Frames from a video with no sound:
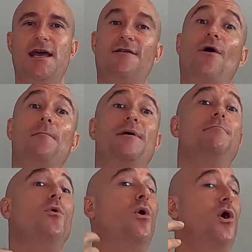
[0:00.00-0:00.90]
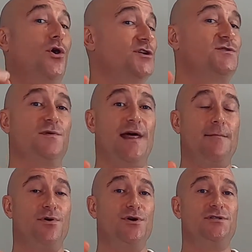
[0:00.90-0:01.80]
If I'd been more honest with
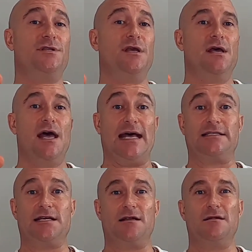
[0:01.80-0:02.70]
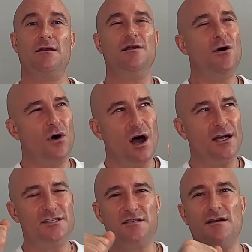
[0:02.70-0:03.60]
that person and said,
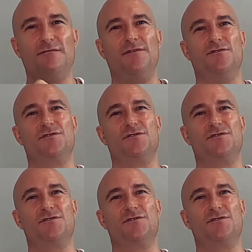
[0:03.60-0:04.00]
I just don't feel